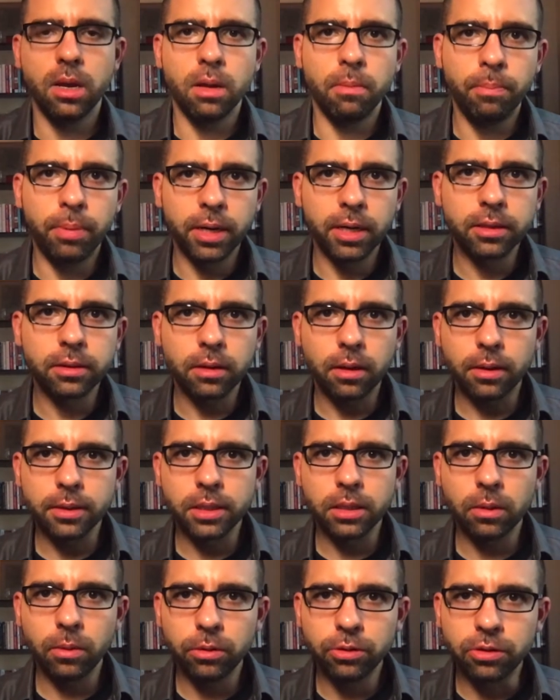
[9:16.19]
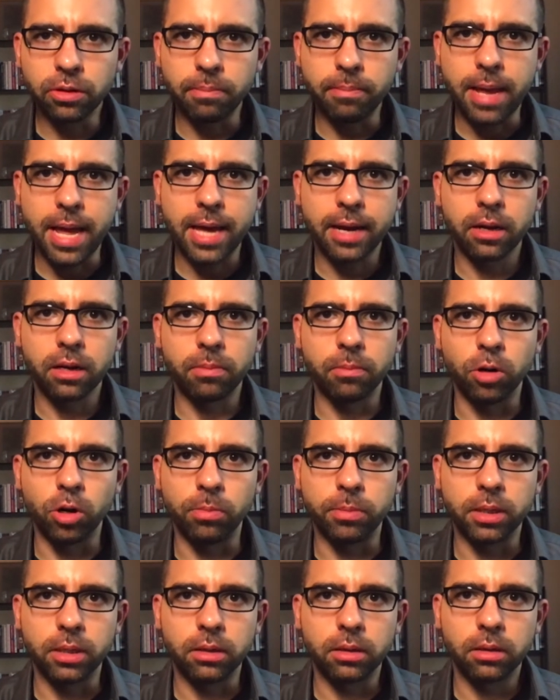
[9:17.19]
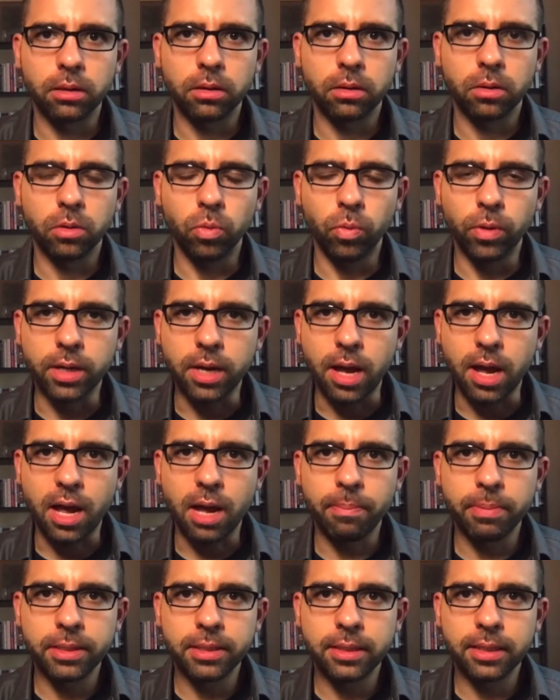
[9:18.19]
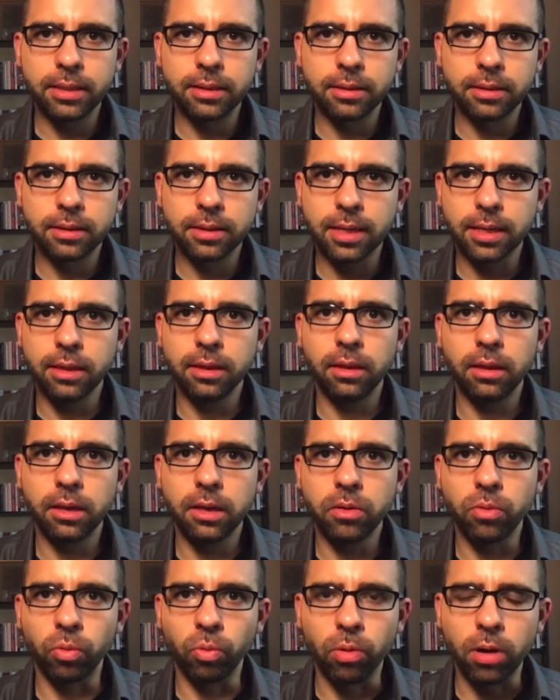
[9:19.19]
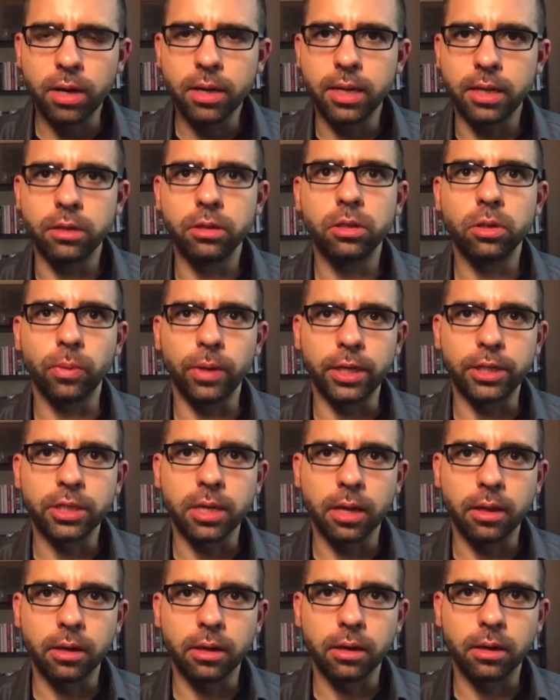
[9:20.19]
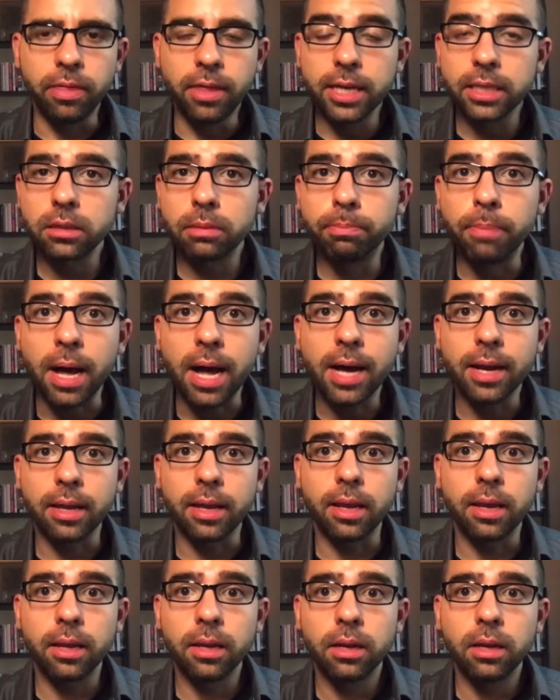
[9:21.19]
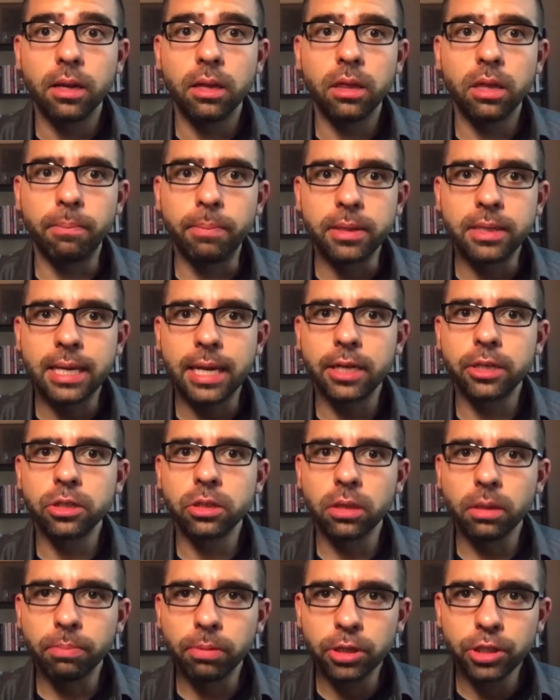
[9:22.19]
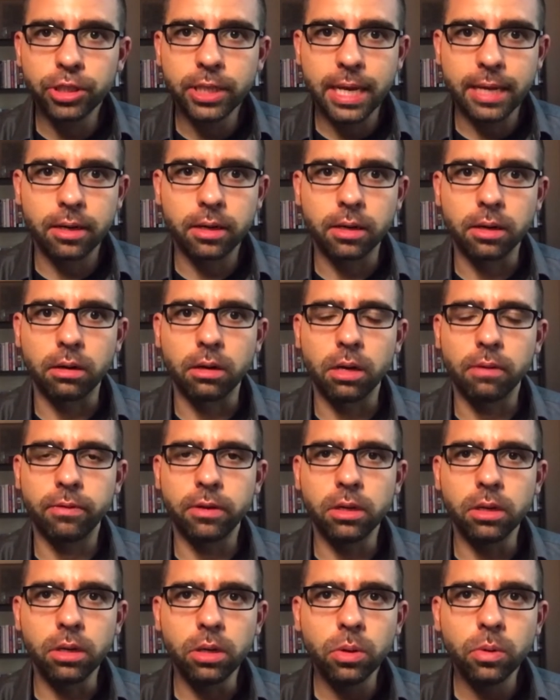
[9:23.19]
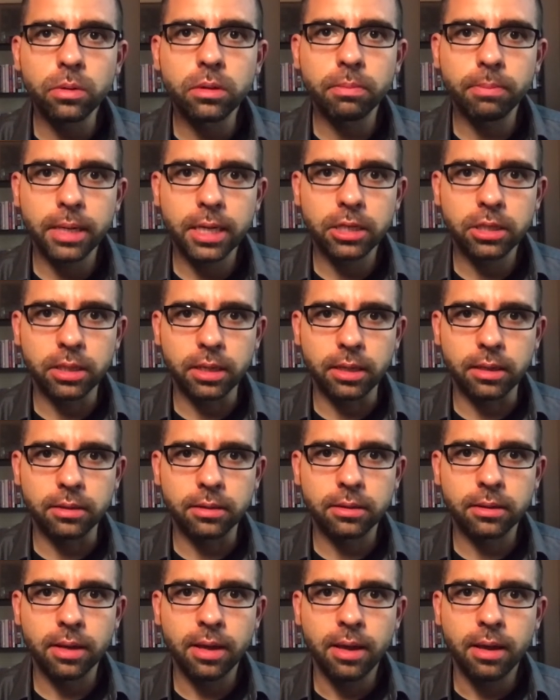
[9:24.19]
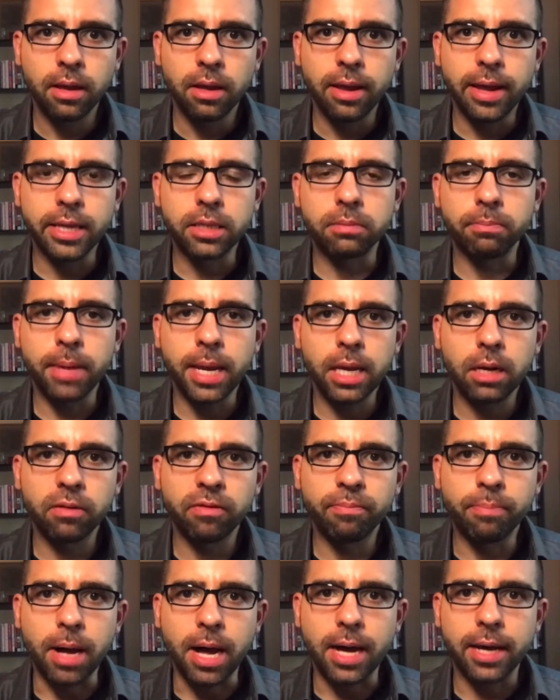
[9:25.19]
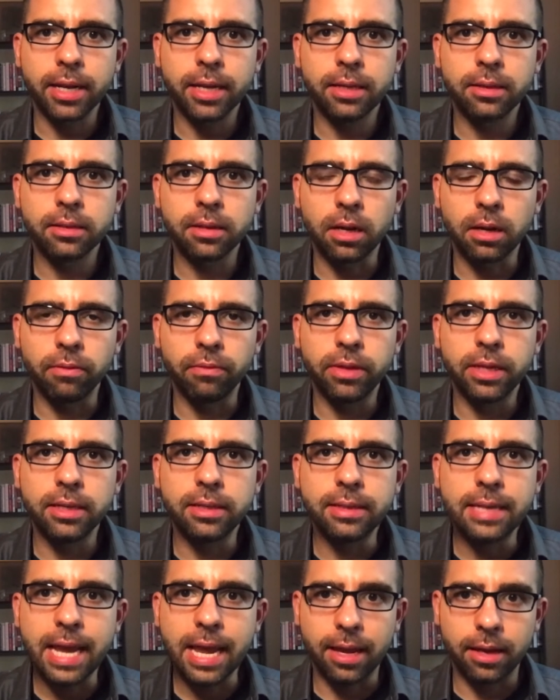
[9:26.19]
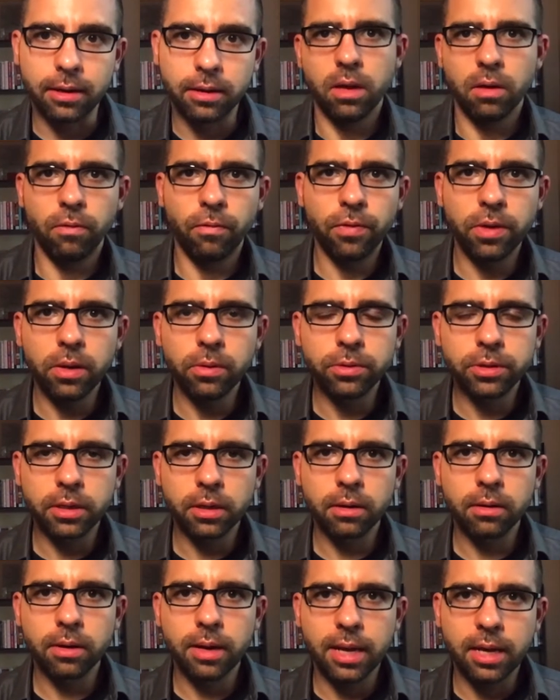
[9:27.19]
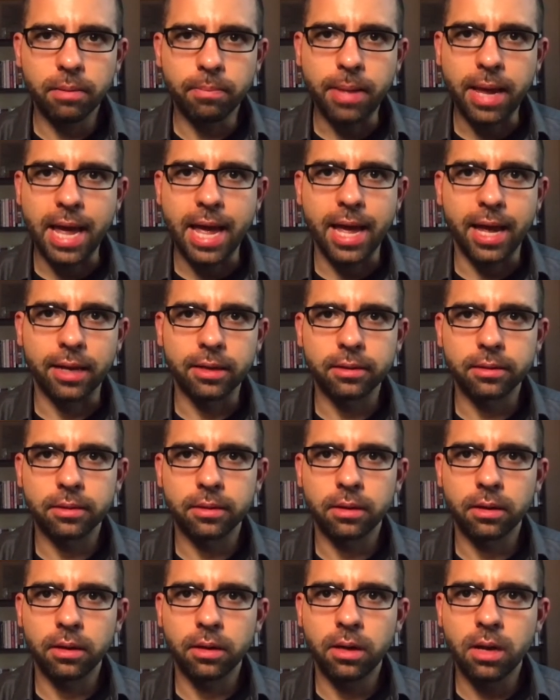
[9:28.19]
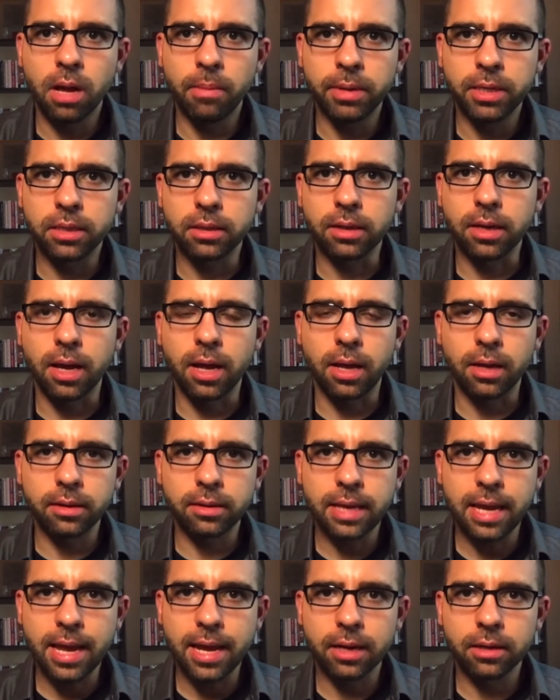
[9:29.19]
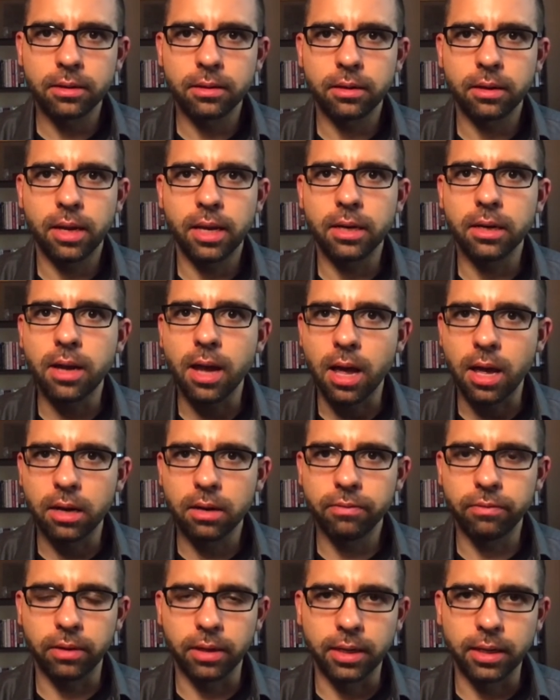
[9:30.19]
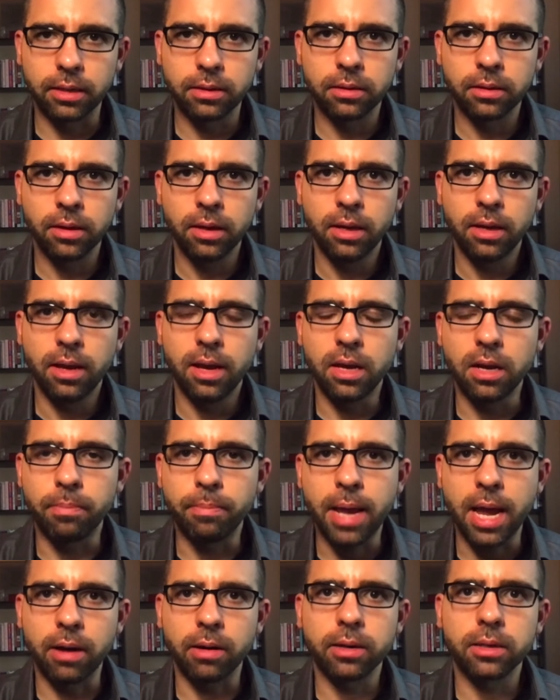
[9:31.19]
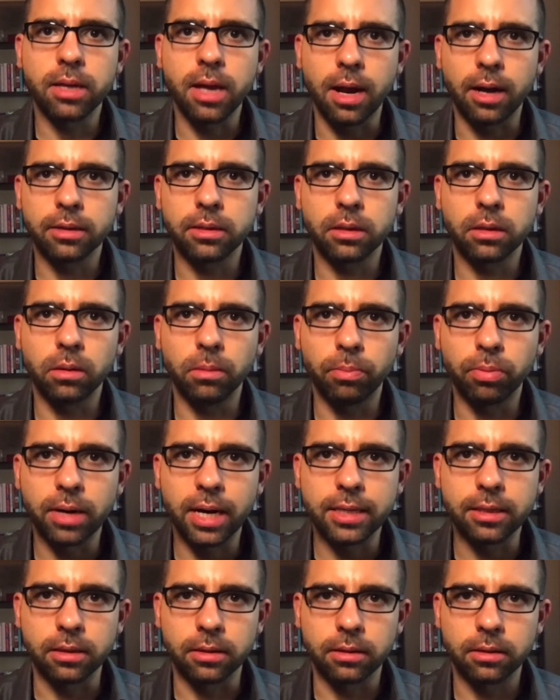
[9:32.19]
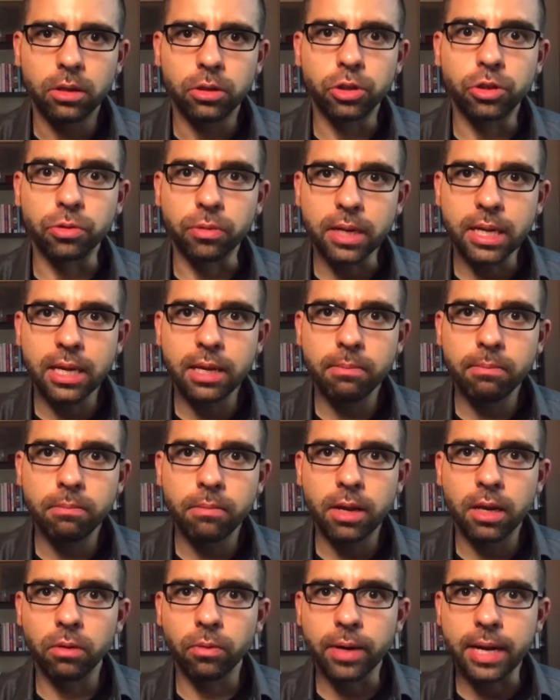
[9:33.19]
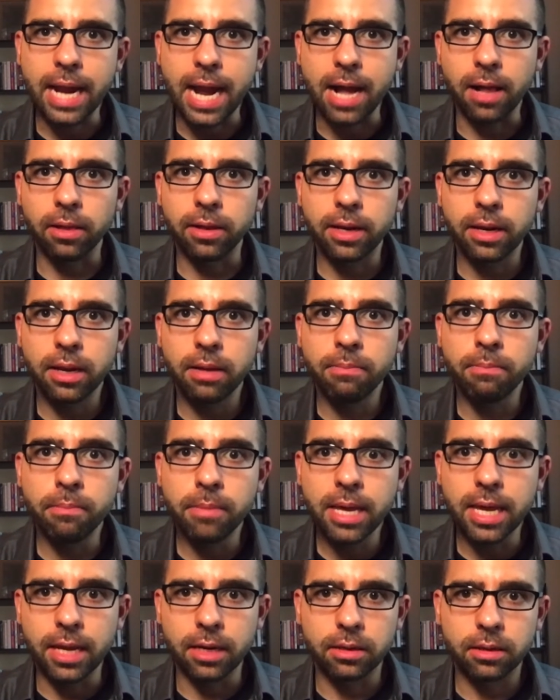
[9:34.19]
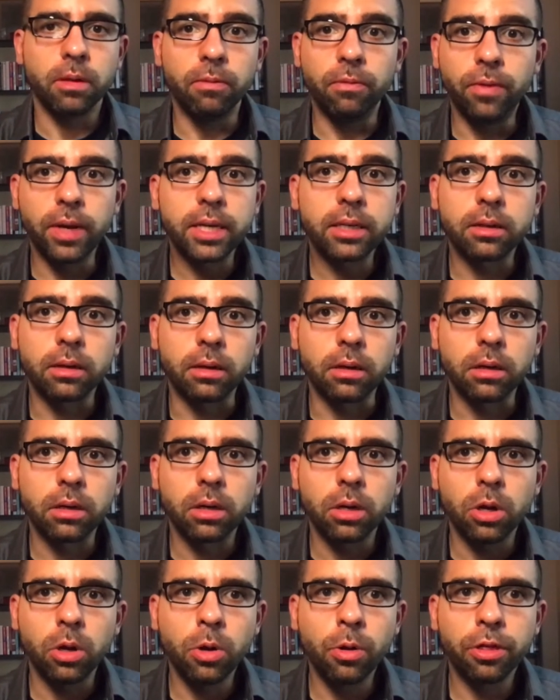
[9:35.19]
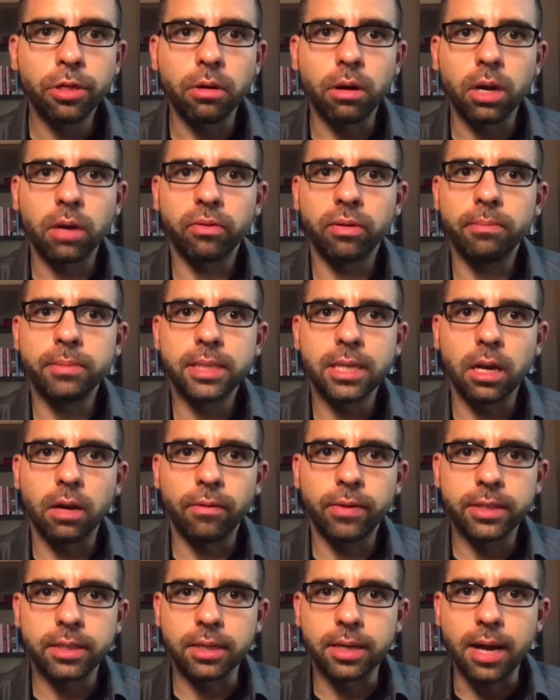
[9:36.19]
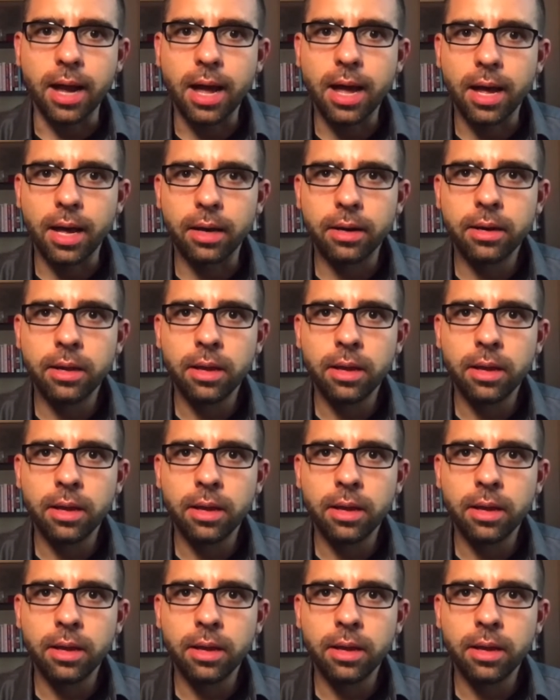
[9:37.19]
But it's also a dramatic moment when opposites suddenly run into each other. This body, the potential progenitor of a new species, is made of bodies of the dead. Future and past come into contact and conflict in a paradoxical present. Dream and reality meet. Victor, who thought of himself as a god,